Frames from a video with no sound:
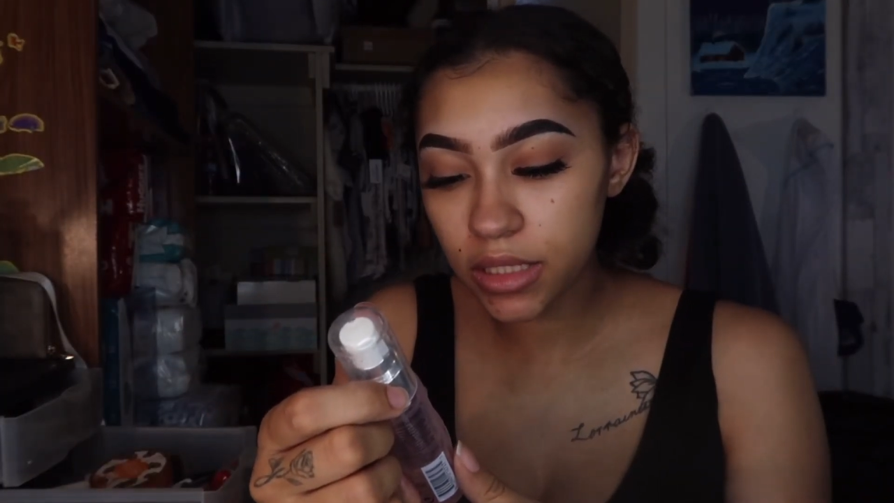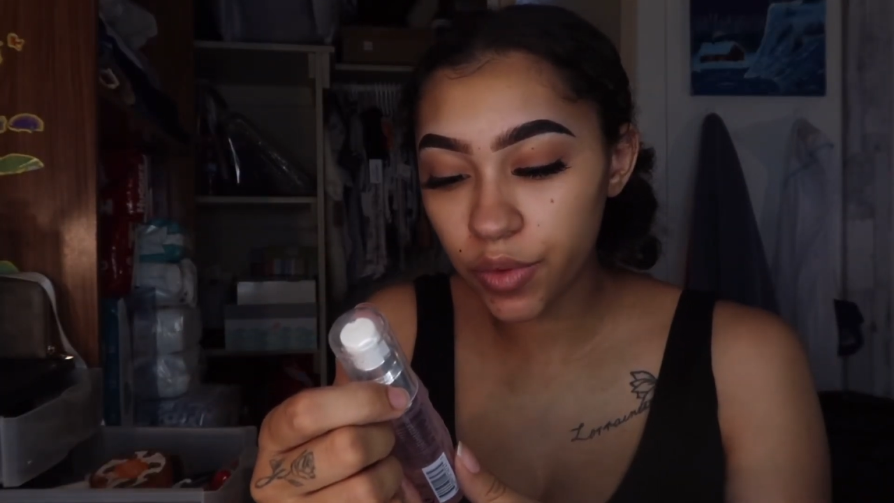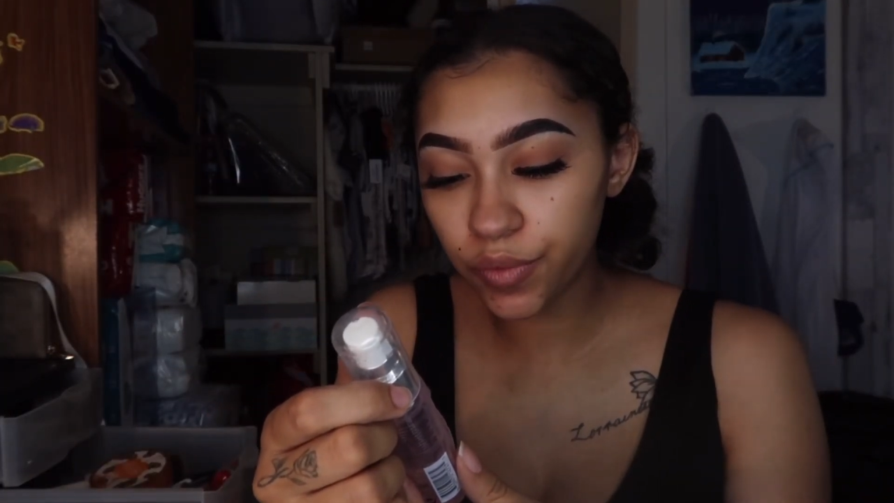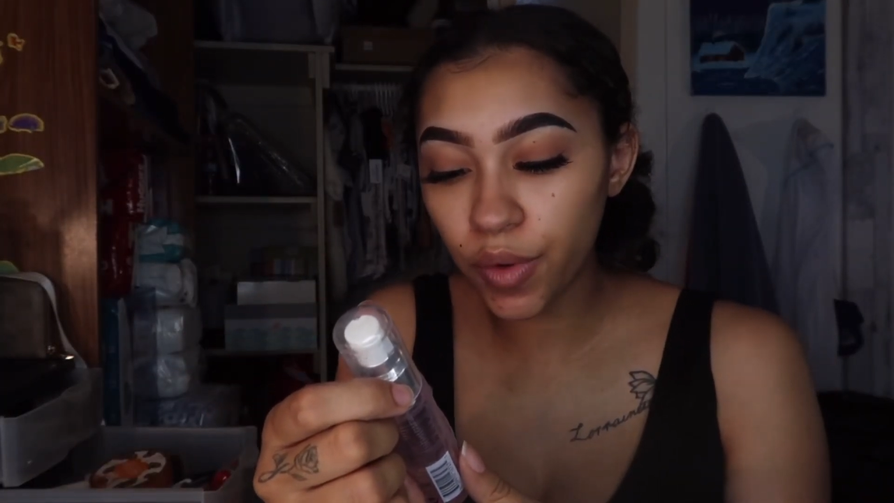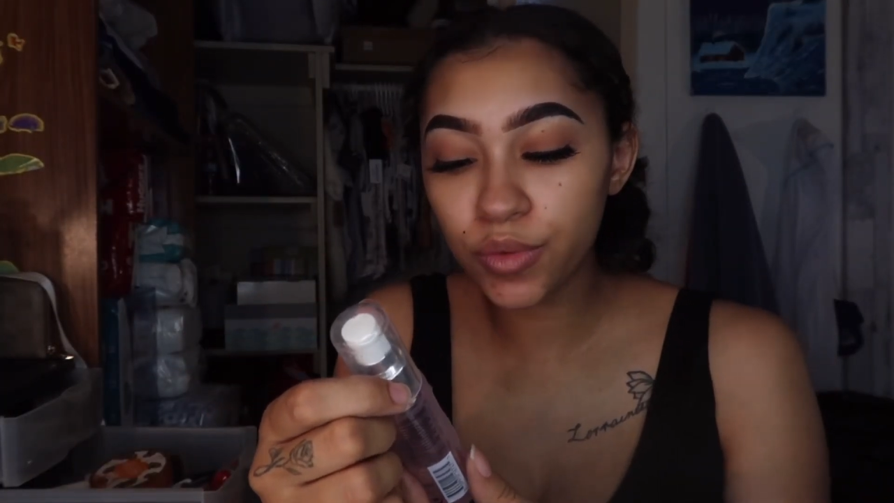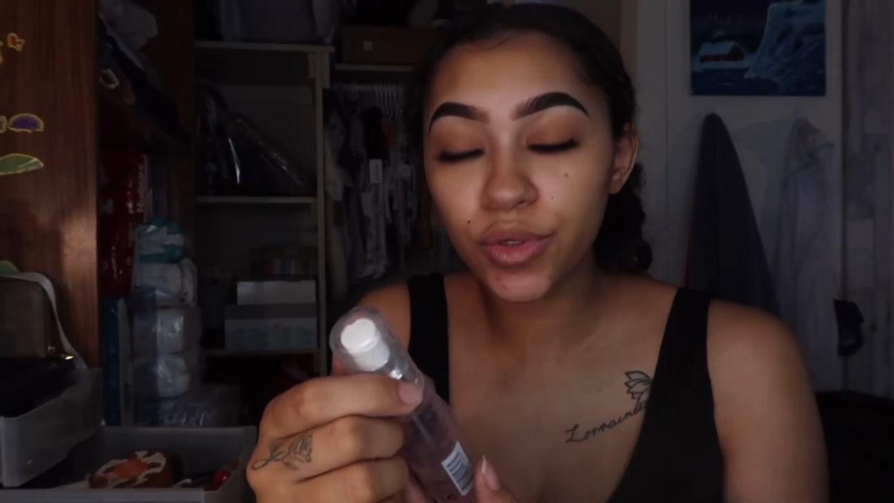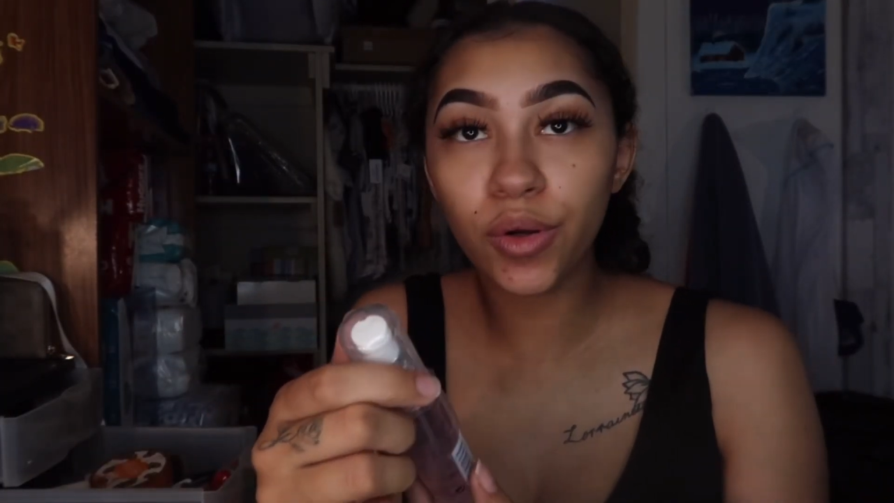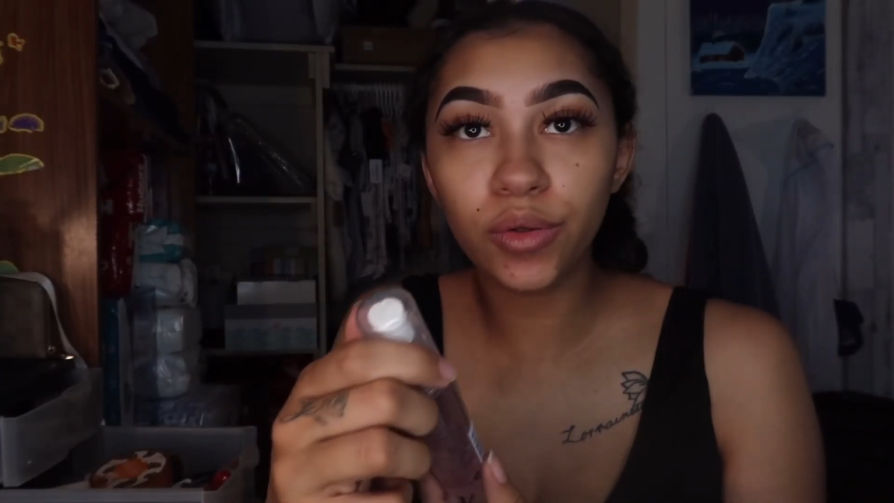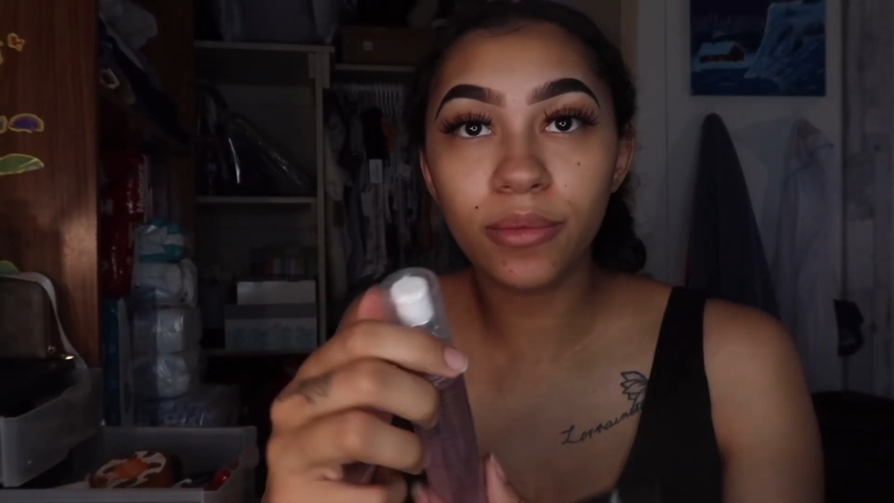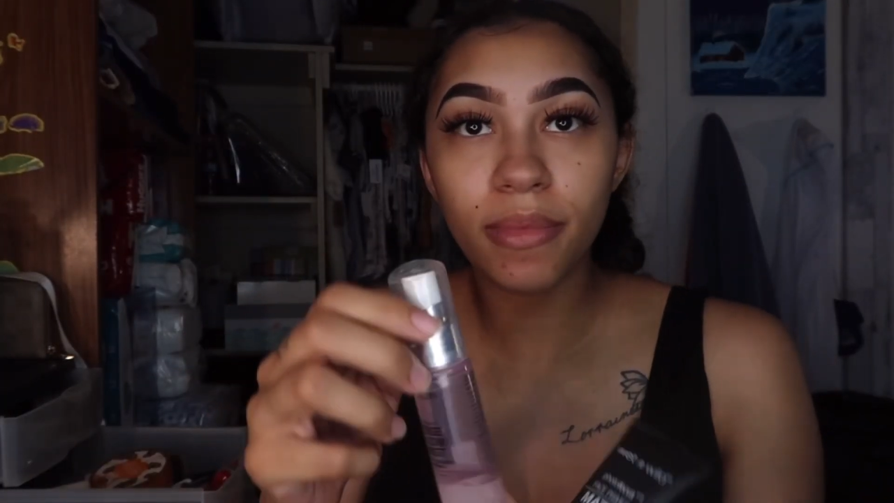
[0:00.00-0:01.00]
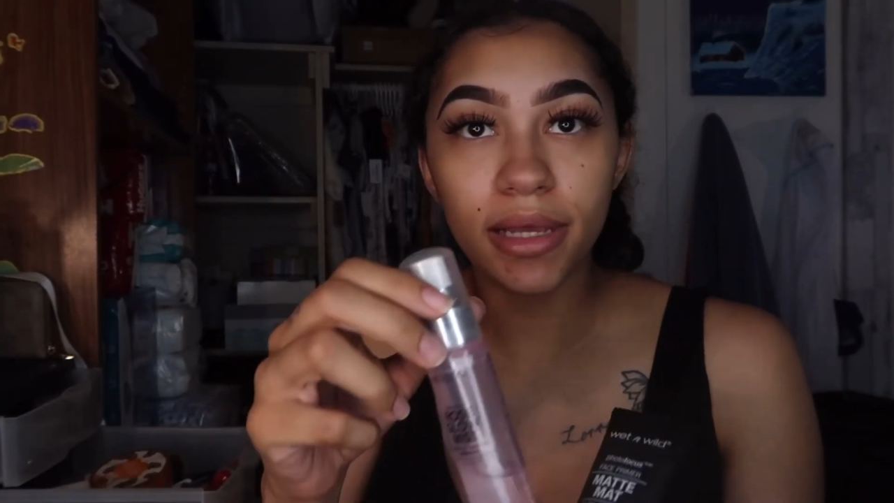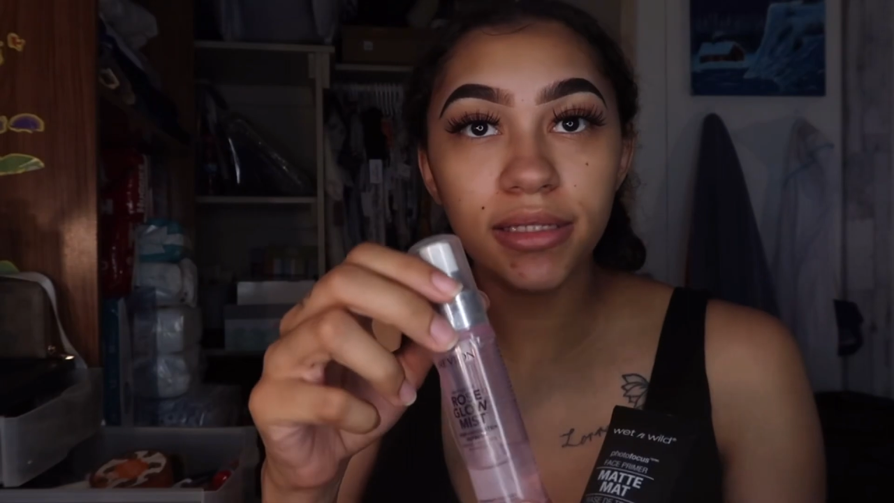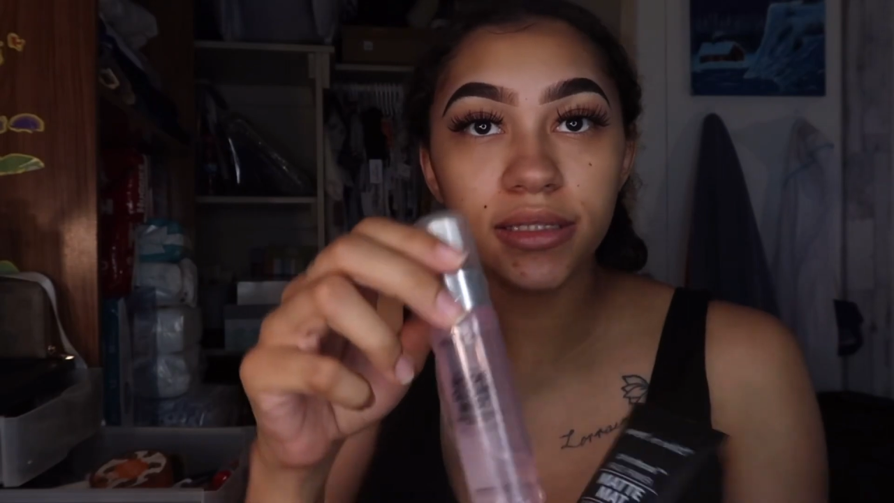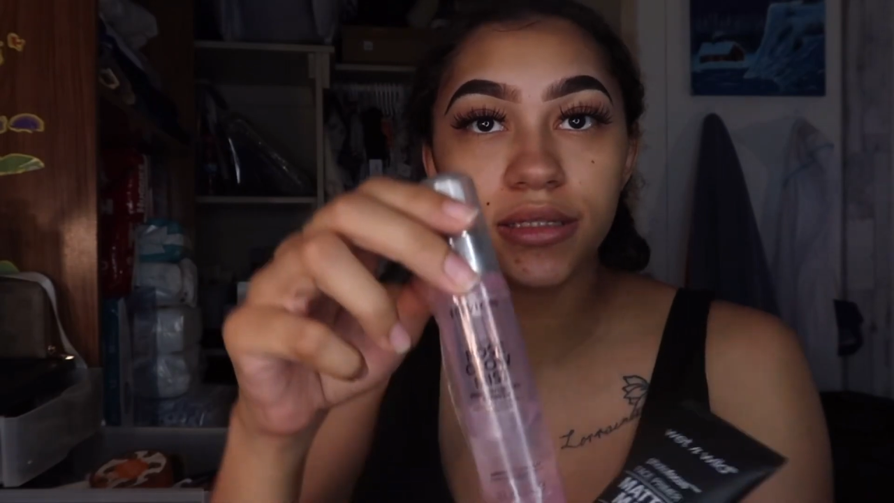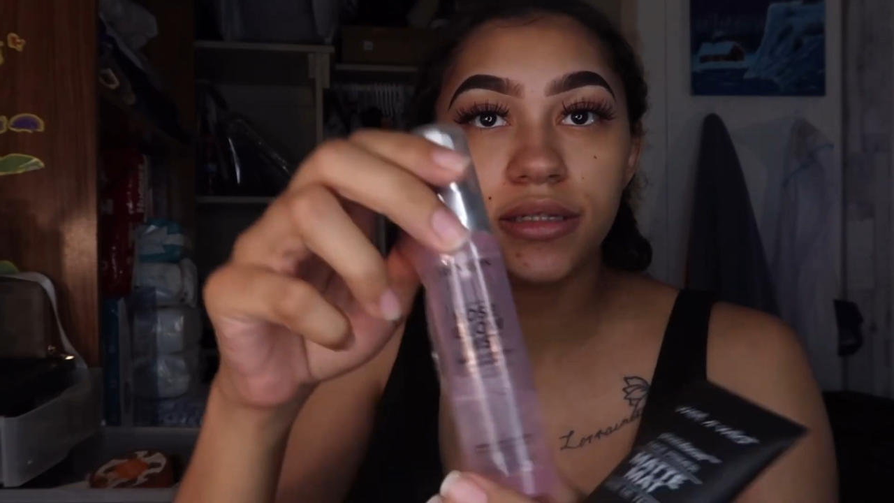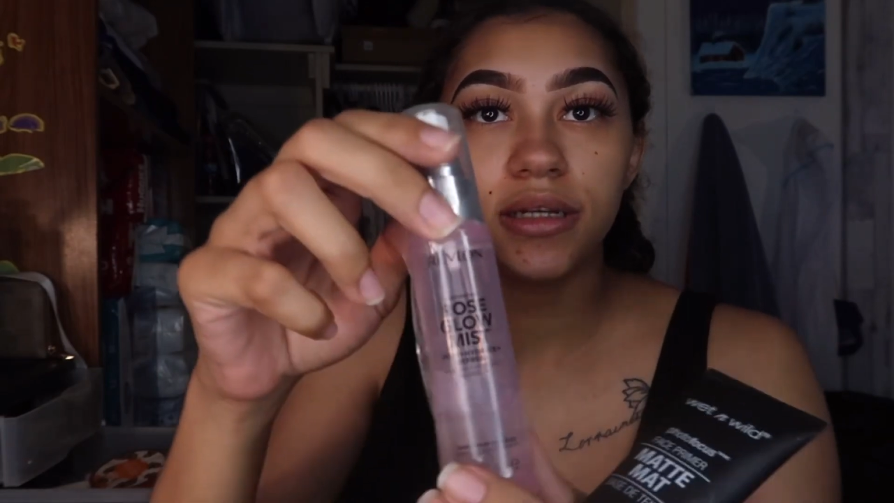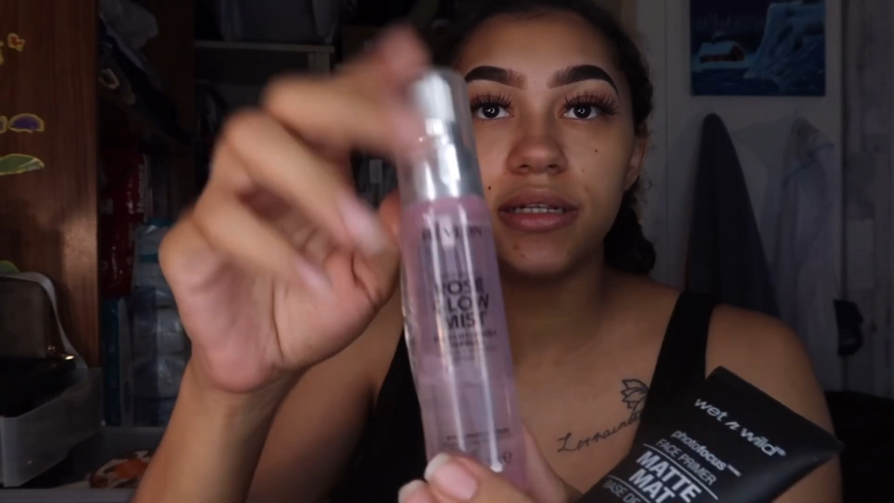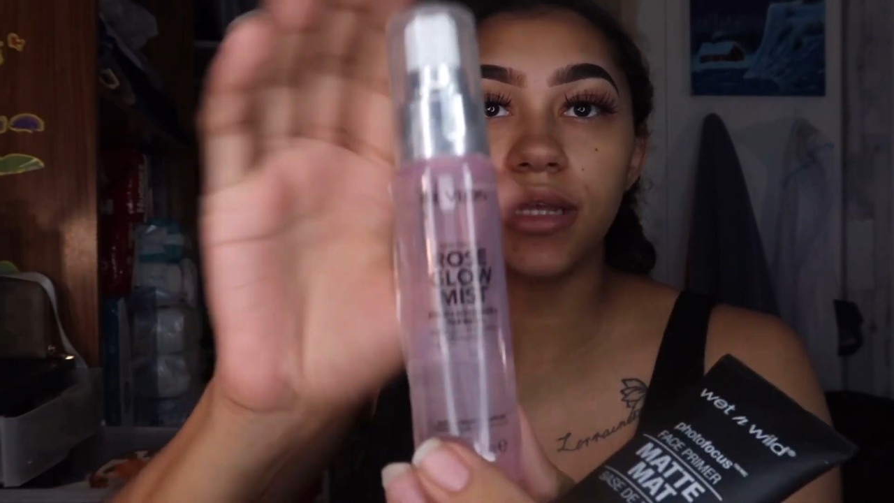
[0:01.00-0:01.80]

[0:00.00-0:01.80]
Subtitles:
Rose Gold Mist. It's